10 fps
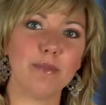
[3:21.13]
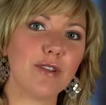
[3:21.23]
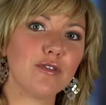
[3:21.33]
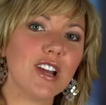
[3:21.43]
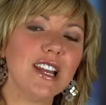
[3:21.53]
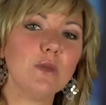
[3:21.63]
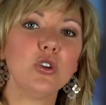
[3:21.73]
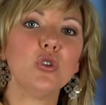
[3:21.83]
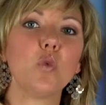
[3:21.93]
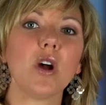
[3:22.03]
but for
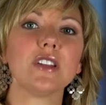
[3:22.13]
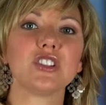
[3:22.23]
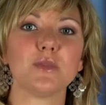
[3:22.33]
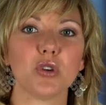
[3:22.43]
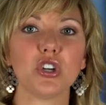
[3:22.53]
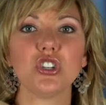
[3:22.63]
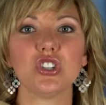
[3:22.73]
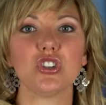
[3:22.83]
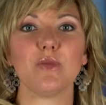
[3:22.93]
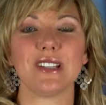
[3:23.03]
anyone who wants to
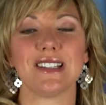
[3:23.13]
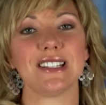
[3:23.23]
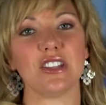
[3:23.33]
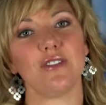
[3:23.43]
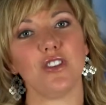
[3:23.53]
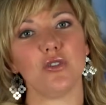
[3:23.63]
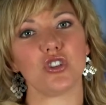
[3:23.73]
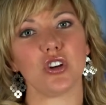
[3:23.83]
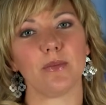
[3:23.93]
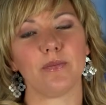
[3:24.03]
purchase your business in the
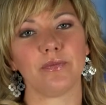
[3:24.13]
future.